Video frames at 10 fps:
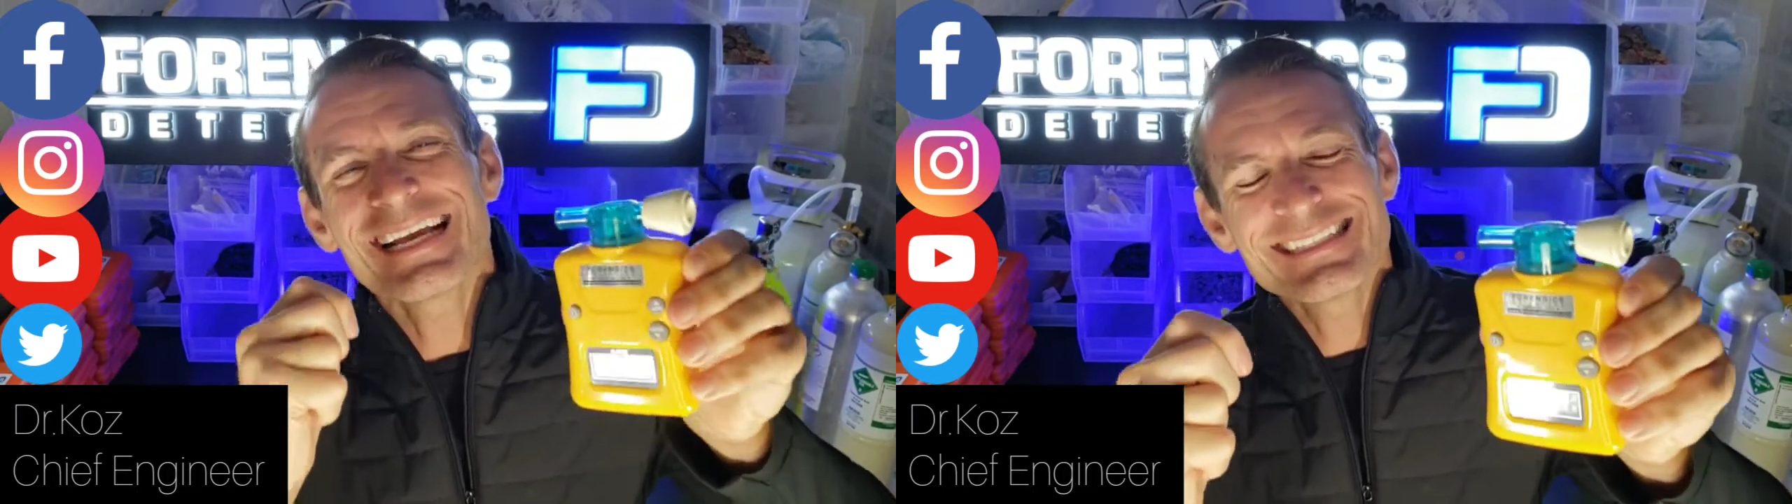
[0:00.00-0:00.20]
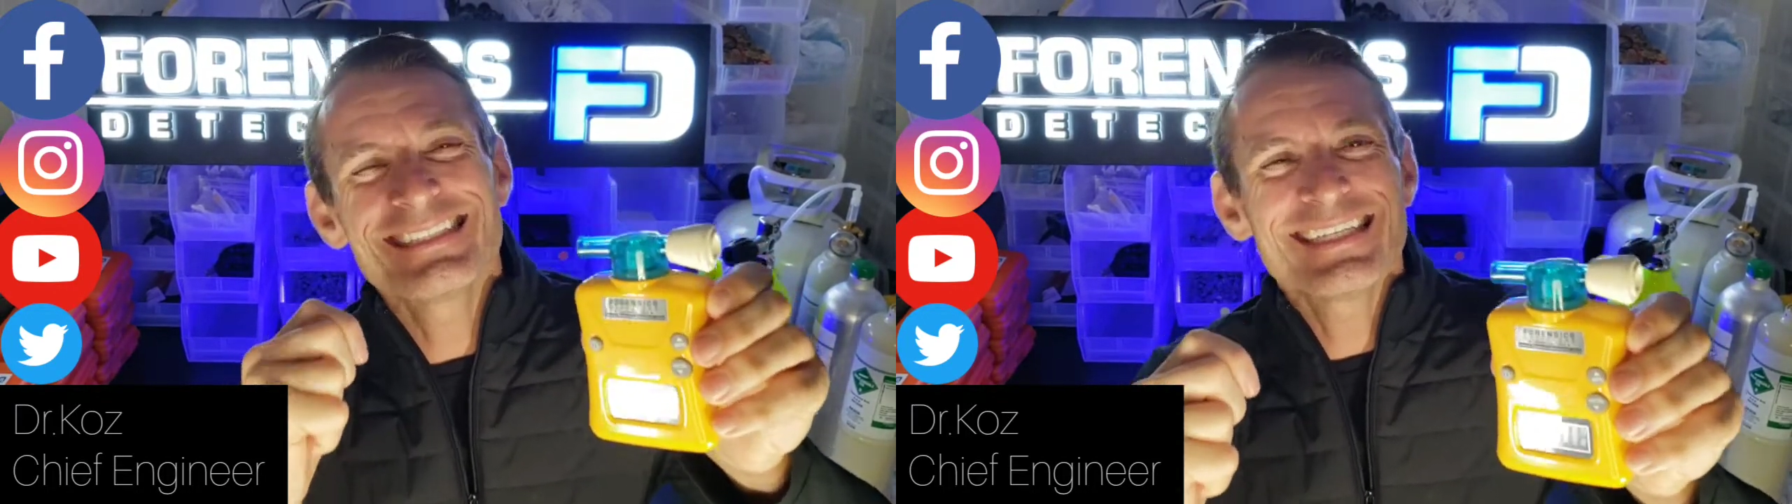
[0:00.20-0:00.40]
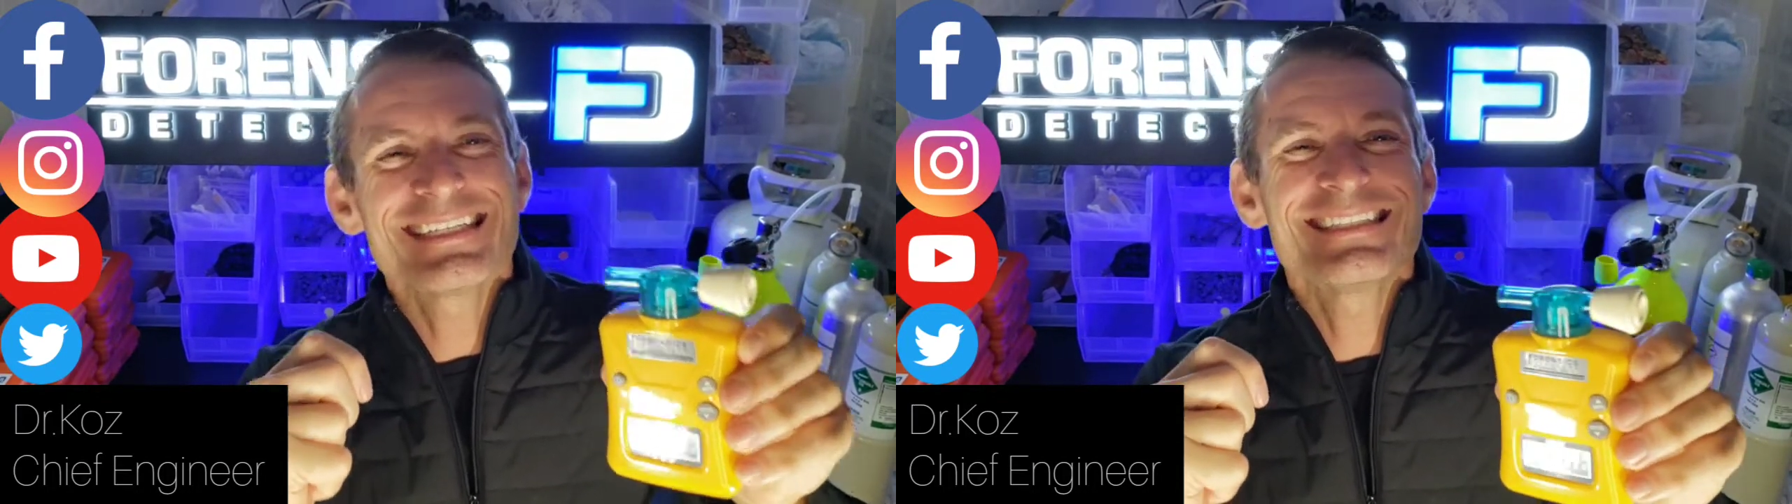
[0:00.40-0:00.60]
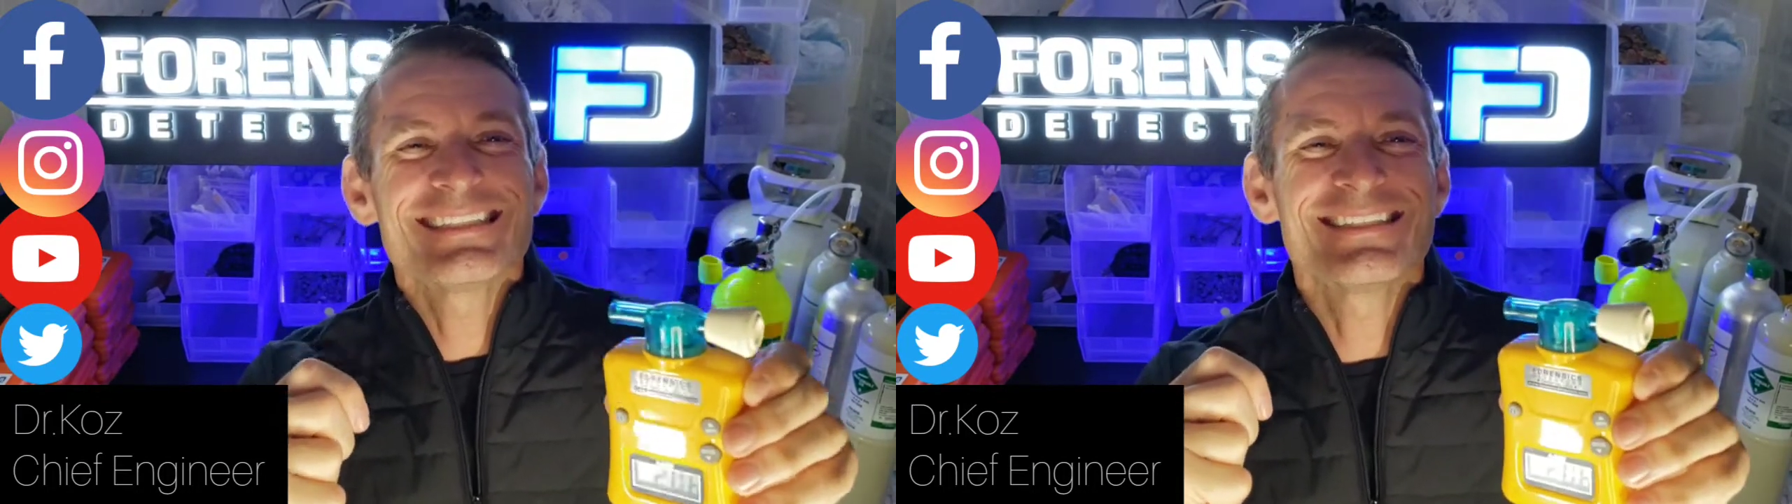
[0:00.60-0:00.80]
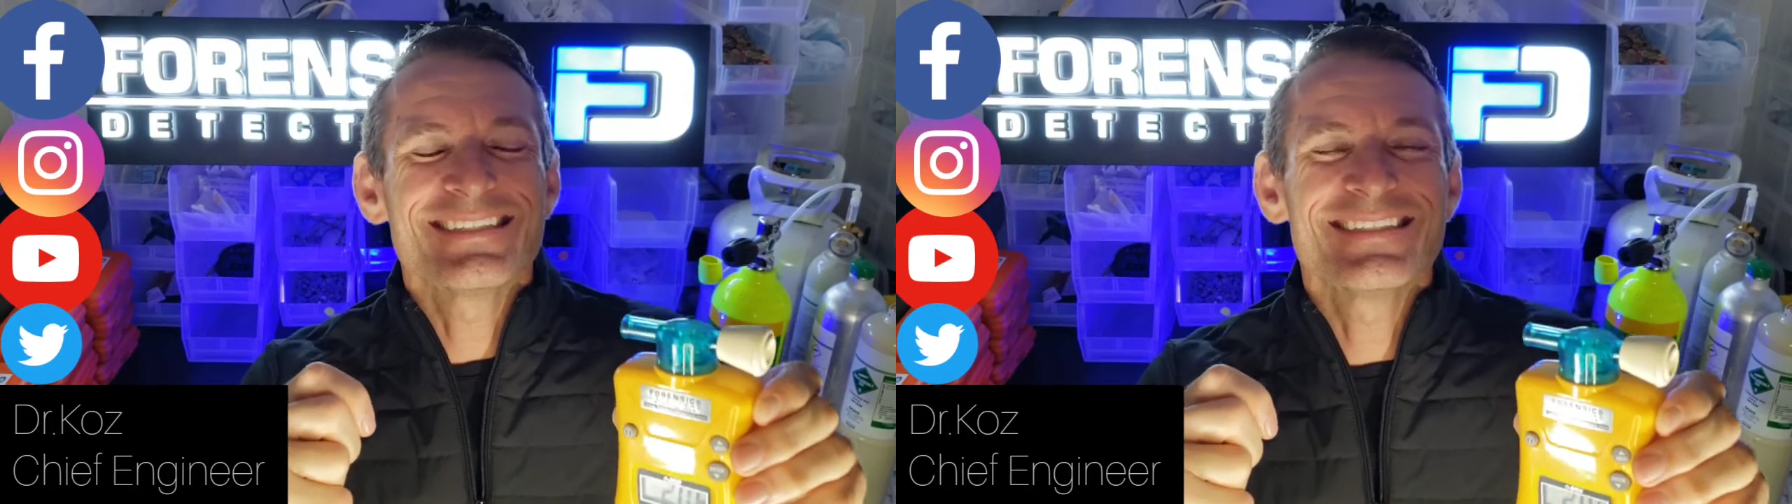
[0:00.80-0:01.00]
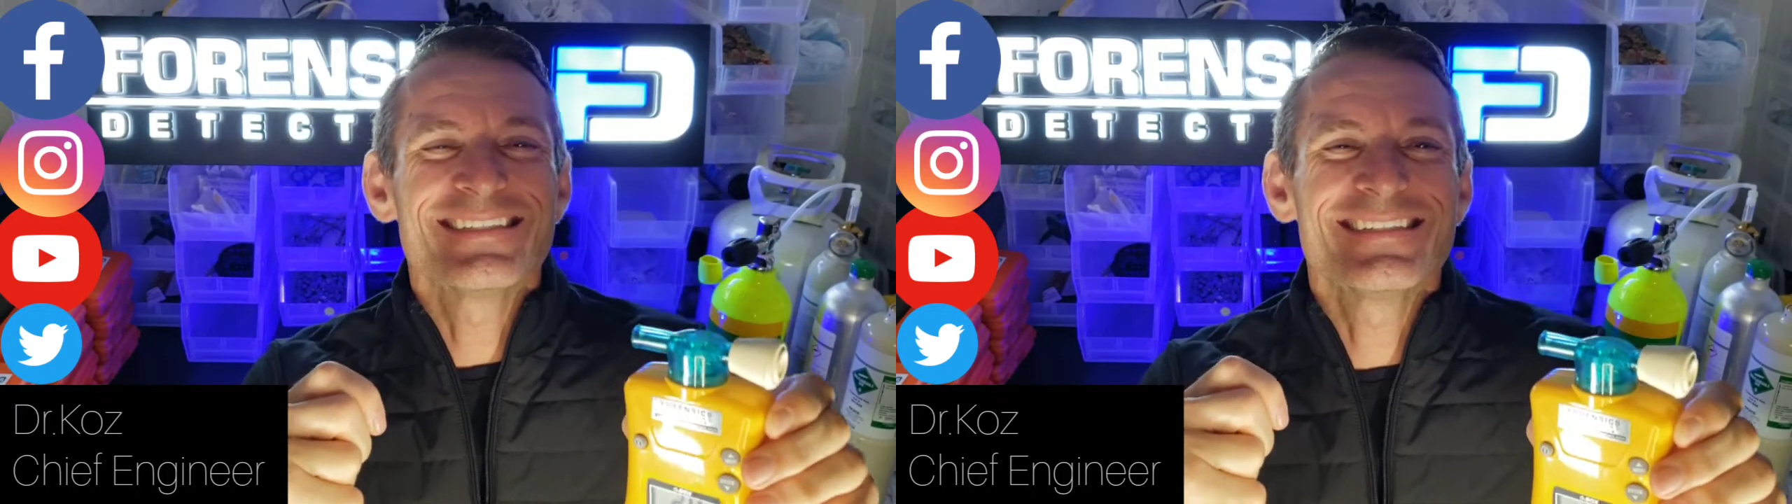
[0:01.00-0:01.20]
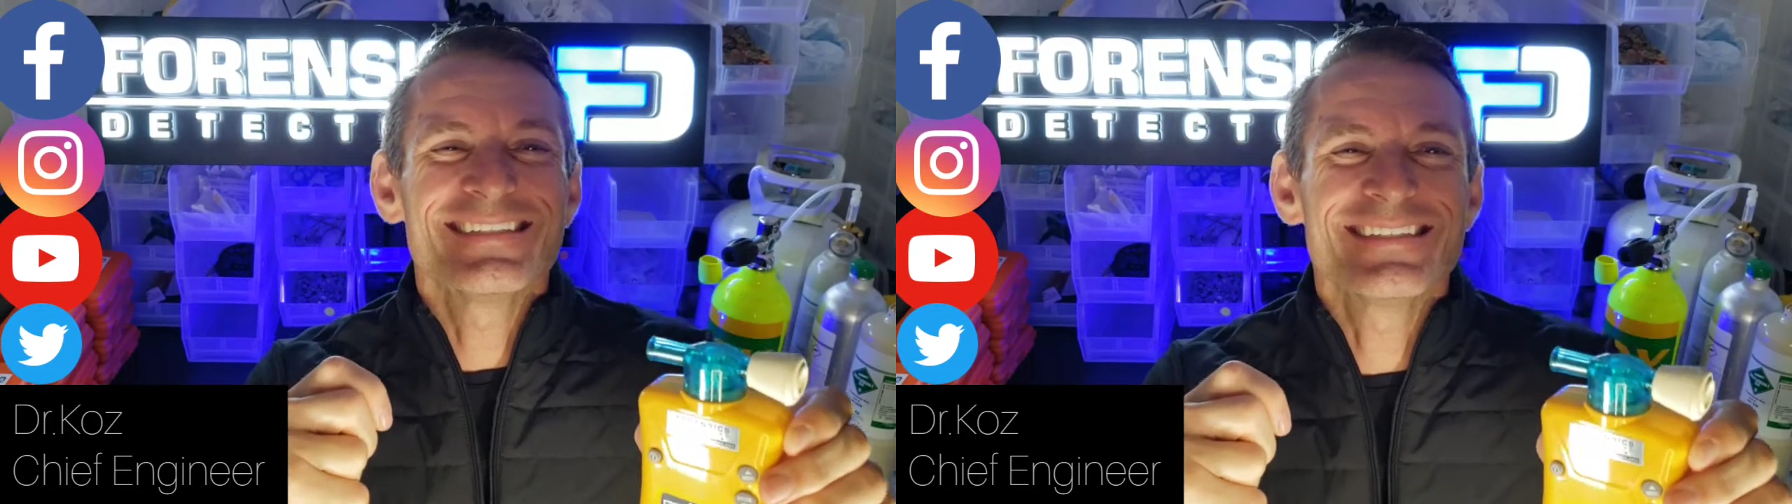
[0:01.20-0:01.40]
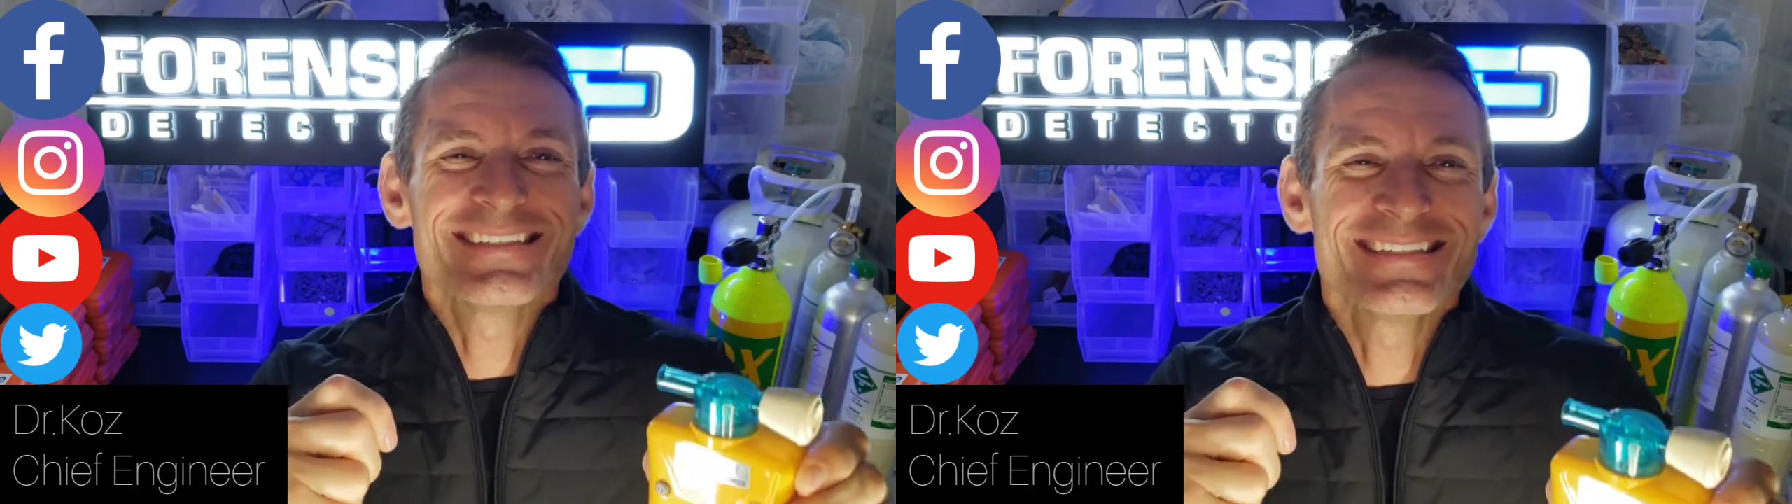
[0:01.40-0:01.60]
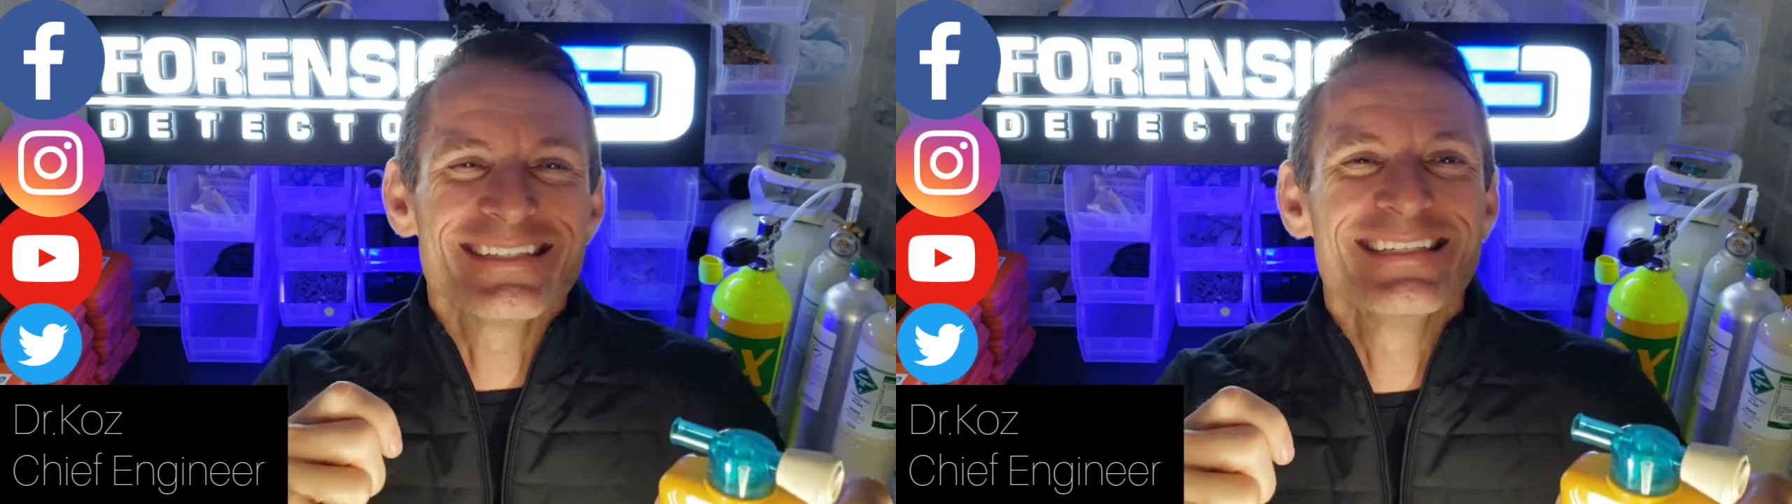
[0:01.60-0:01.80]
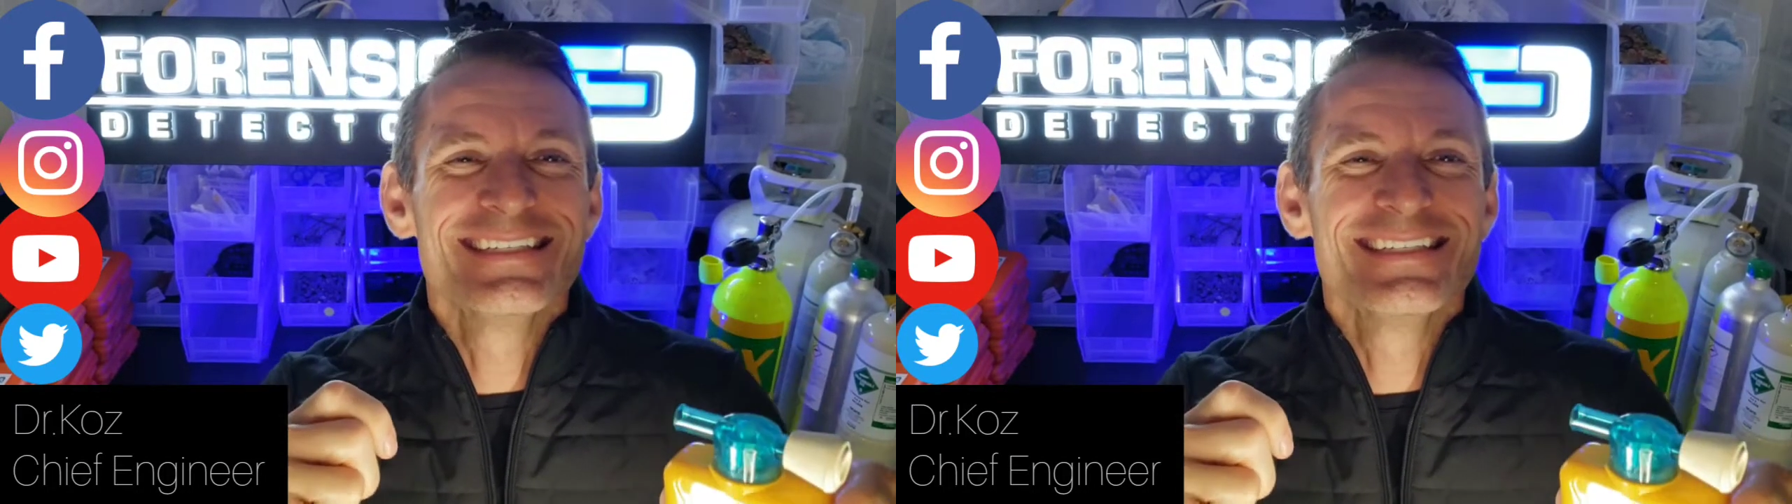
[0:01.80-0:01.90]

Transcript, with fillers: see you soon